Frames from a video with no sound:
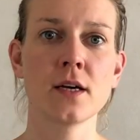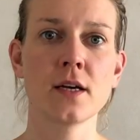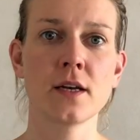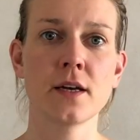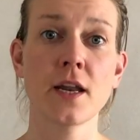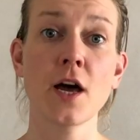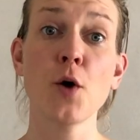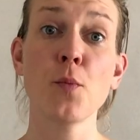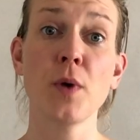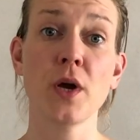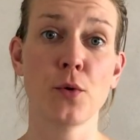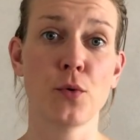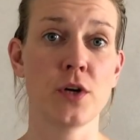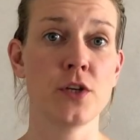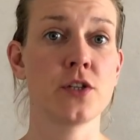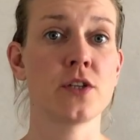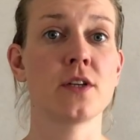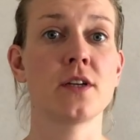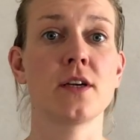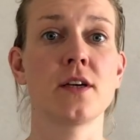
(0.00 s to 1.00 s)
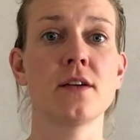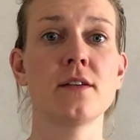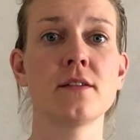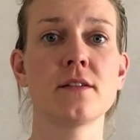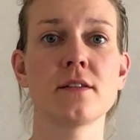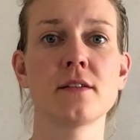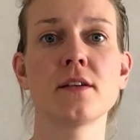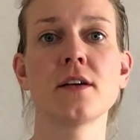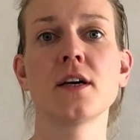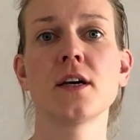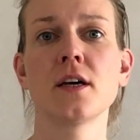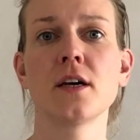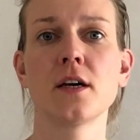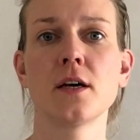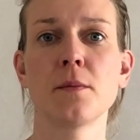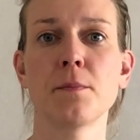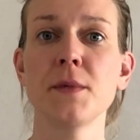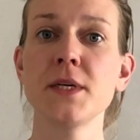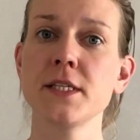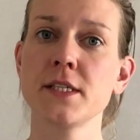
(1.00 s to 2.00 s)
Now my question is,
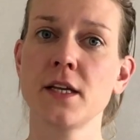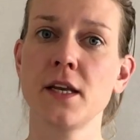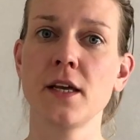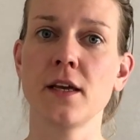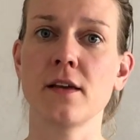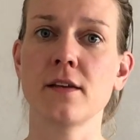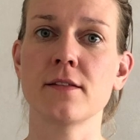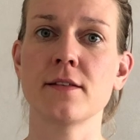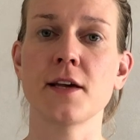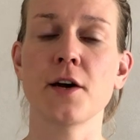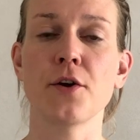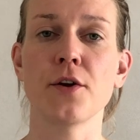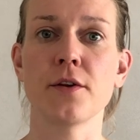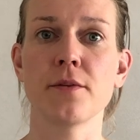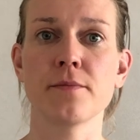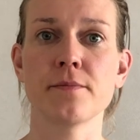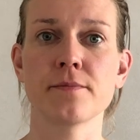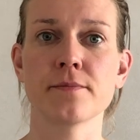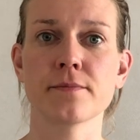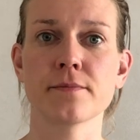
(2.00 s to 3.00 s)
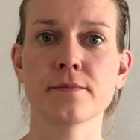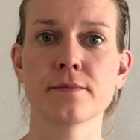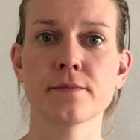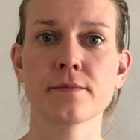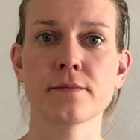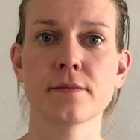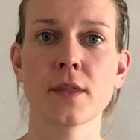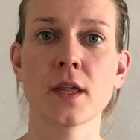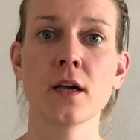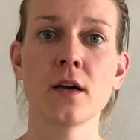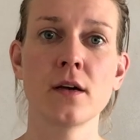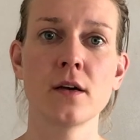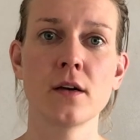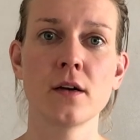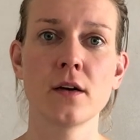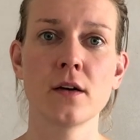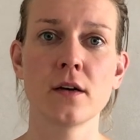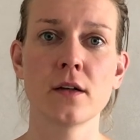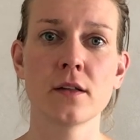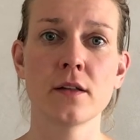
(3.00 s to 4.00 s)
mis riik see on?
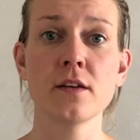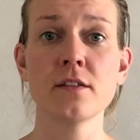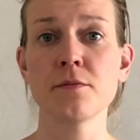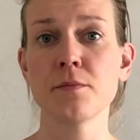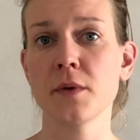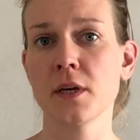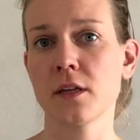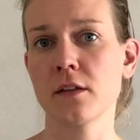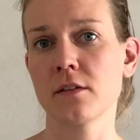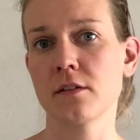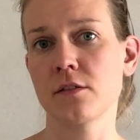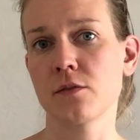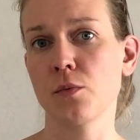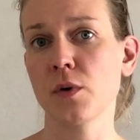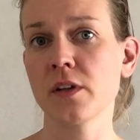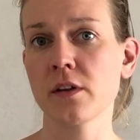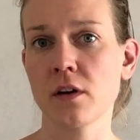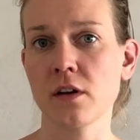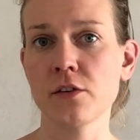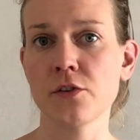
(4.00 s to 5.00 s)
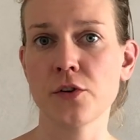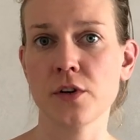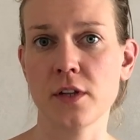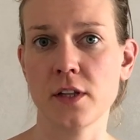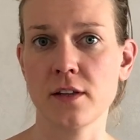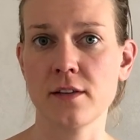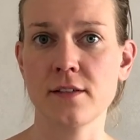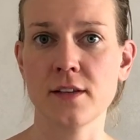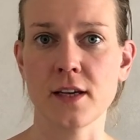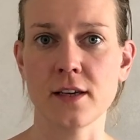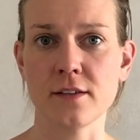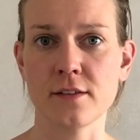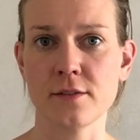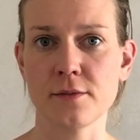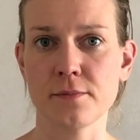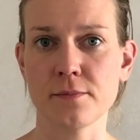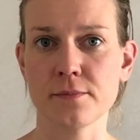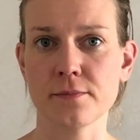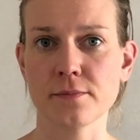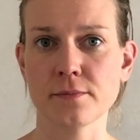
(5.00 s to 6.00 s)
This means what country this is.
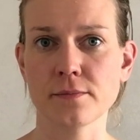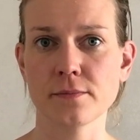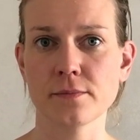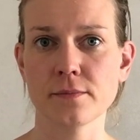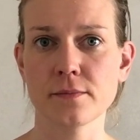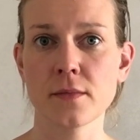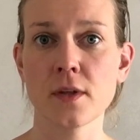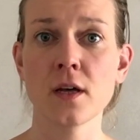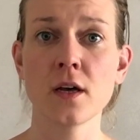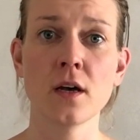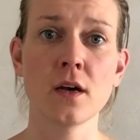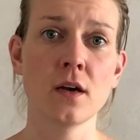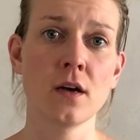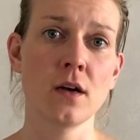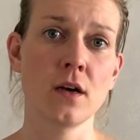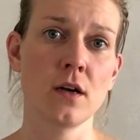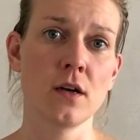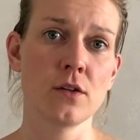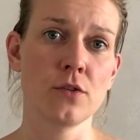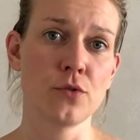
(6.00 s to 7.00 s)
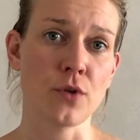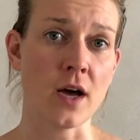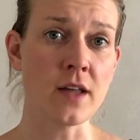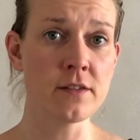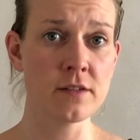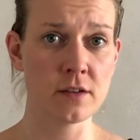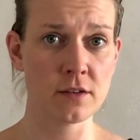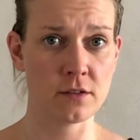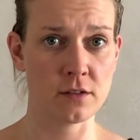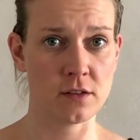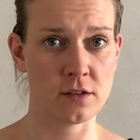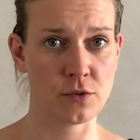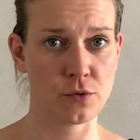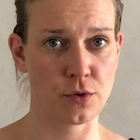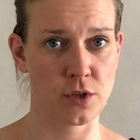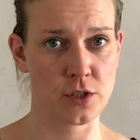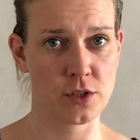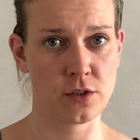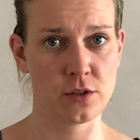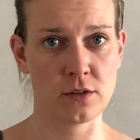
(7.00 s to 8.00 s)
To answer to this
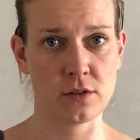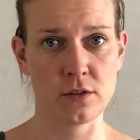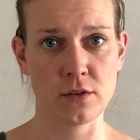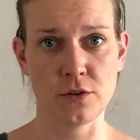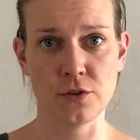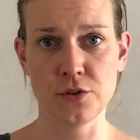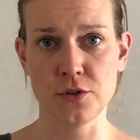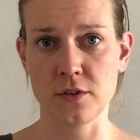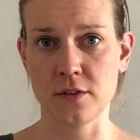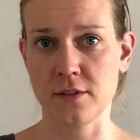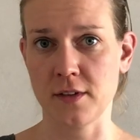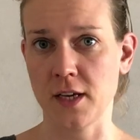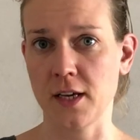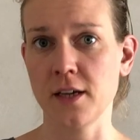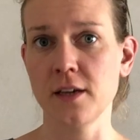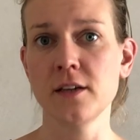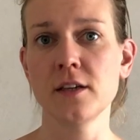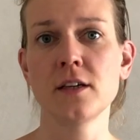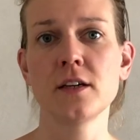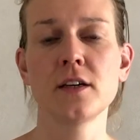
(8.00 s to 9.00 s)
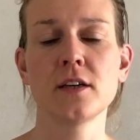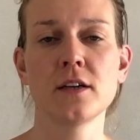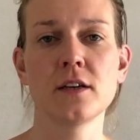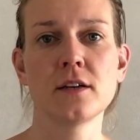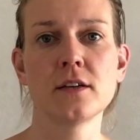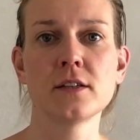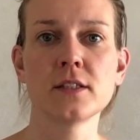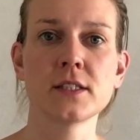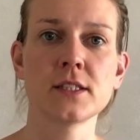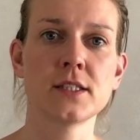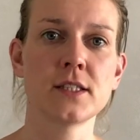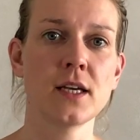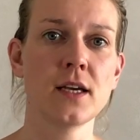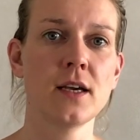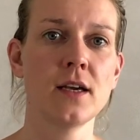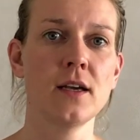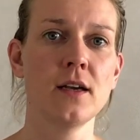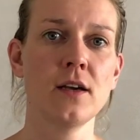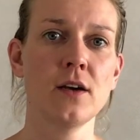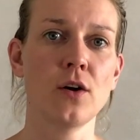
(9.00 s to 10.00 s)
question, you should say
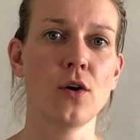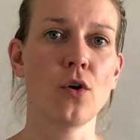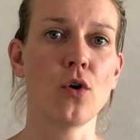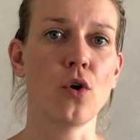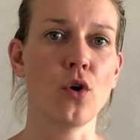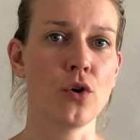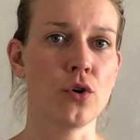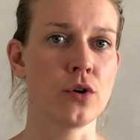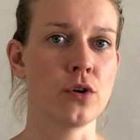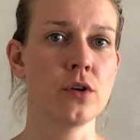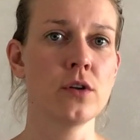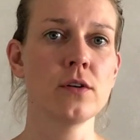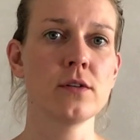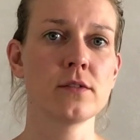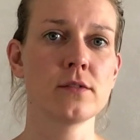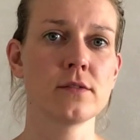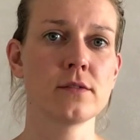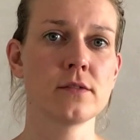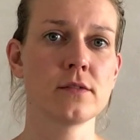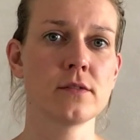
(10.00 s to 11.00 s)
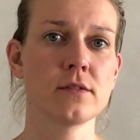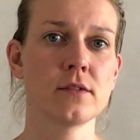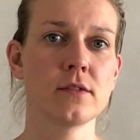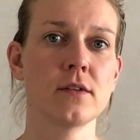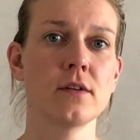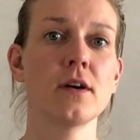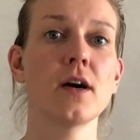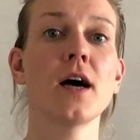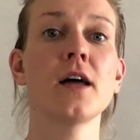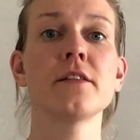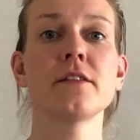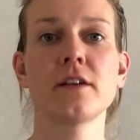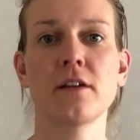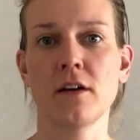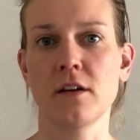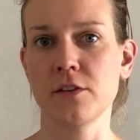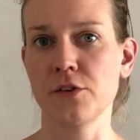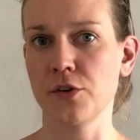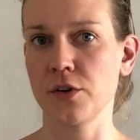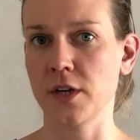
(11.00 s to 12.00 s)
see on and the
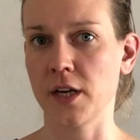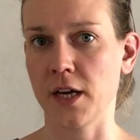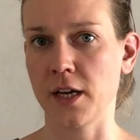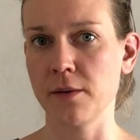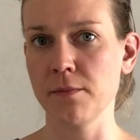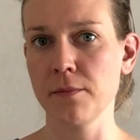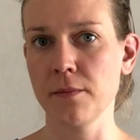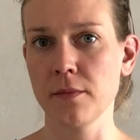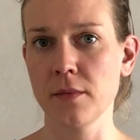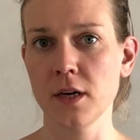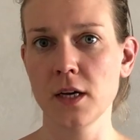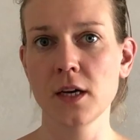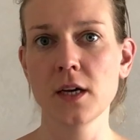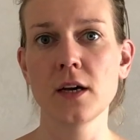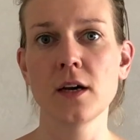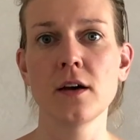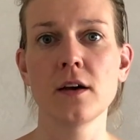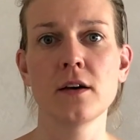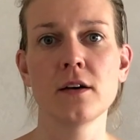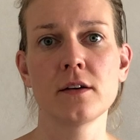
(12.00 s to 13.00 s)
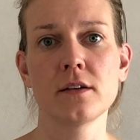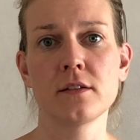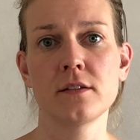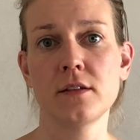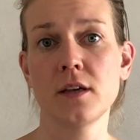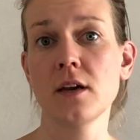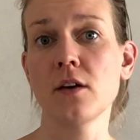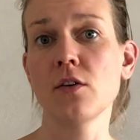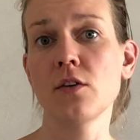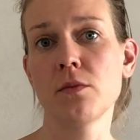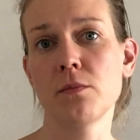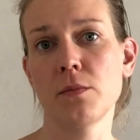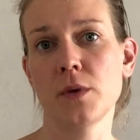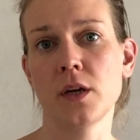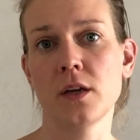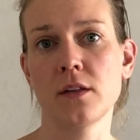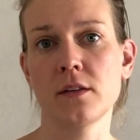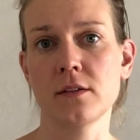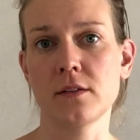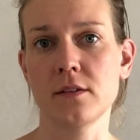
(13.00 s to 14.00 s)
country name. See on
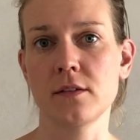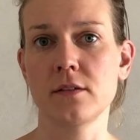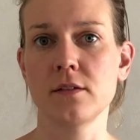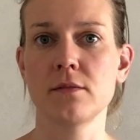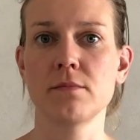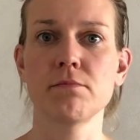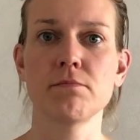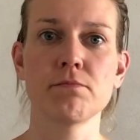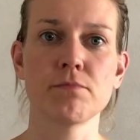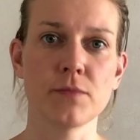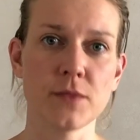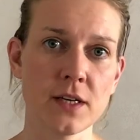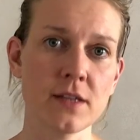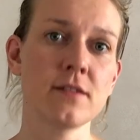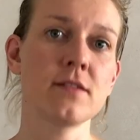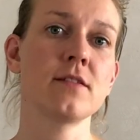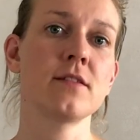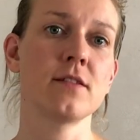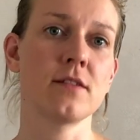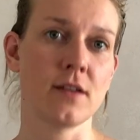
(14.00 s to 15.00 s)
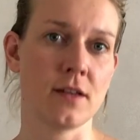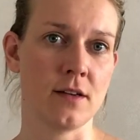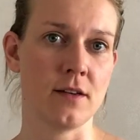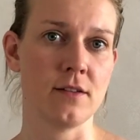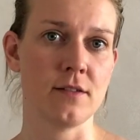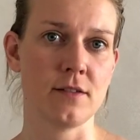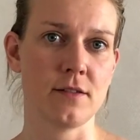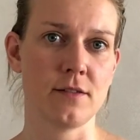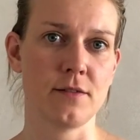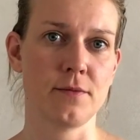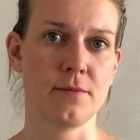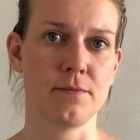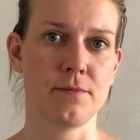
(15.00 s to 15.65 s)
means this is.